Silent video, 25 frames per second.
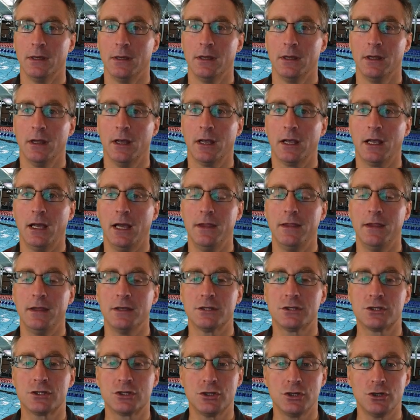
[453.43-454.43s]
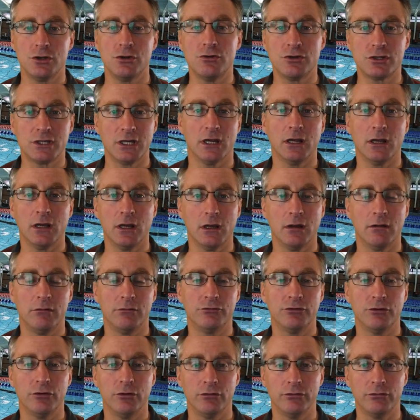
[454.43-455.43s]
Okay, there's two single arm
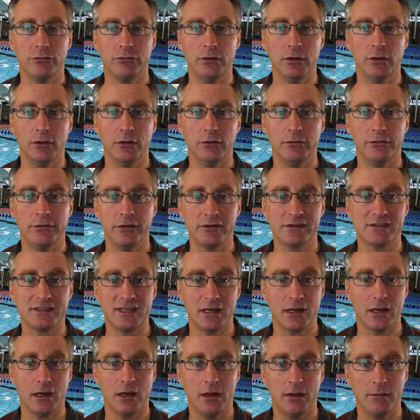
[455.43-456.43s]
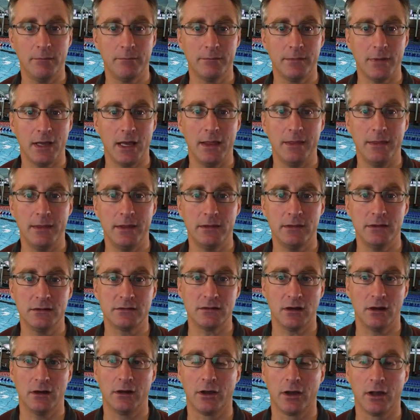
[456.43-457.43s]
drills that we use. There's single arm and then there's
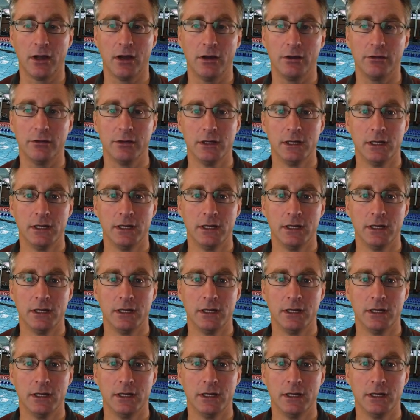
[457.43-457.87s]
Unco.